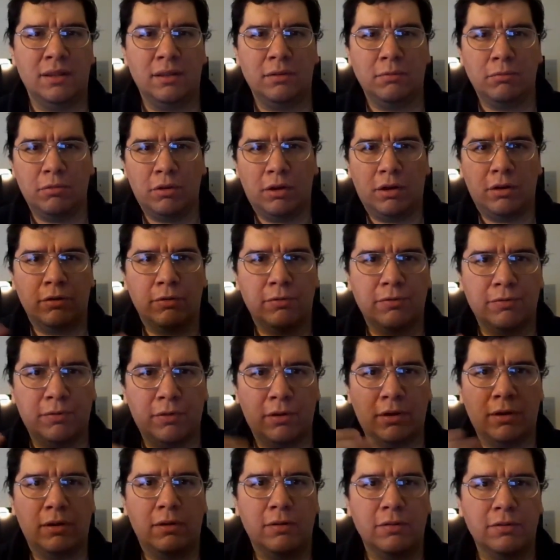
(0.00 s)
and
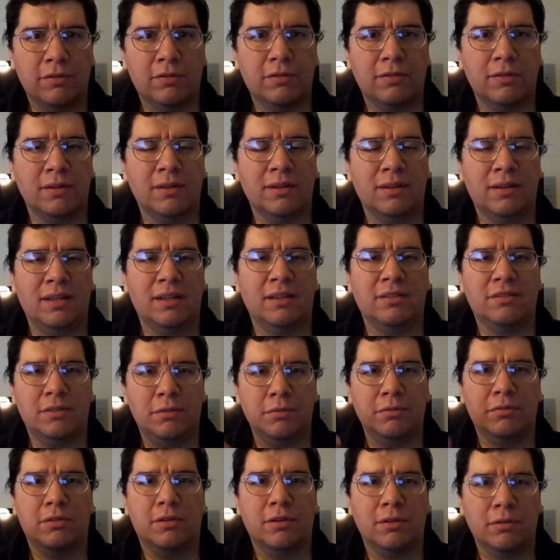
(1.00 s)
waterfalls, like
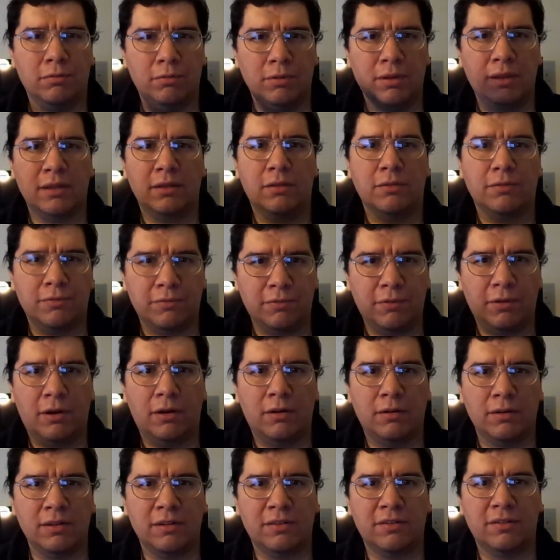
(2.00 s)
she was going to ready to
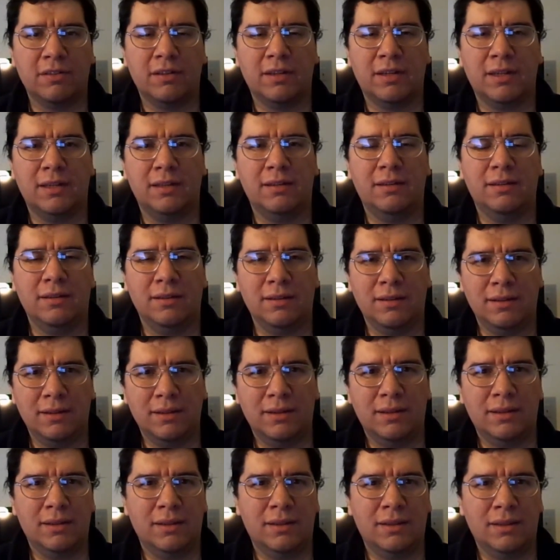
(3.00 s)
fall inside
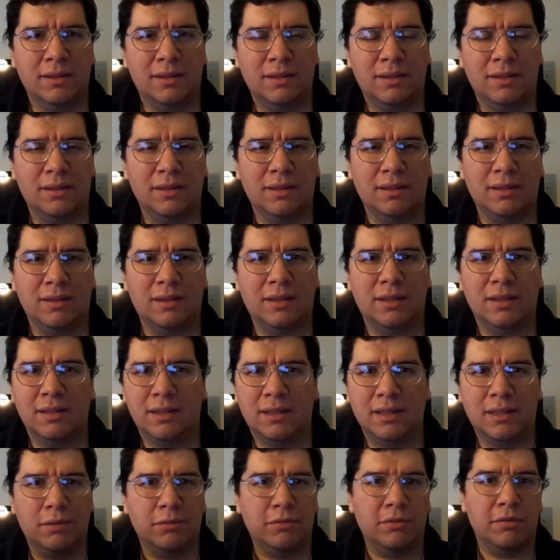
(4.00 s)
yeah,
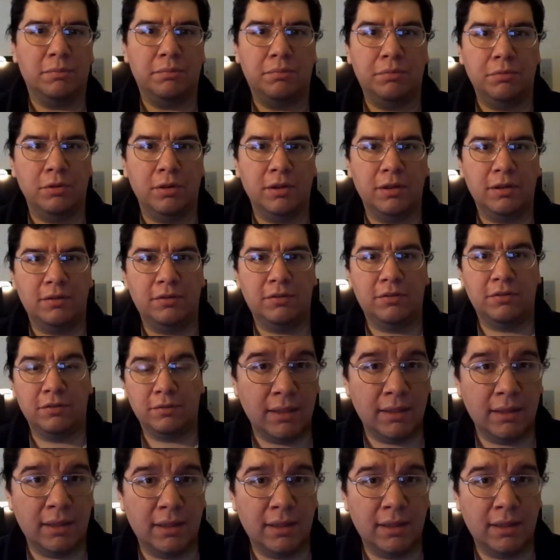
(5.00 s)
like, like it was a bridge.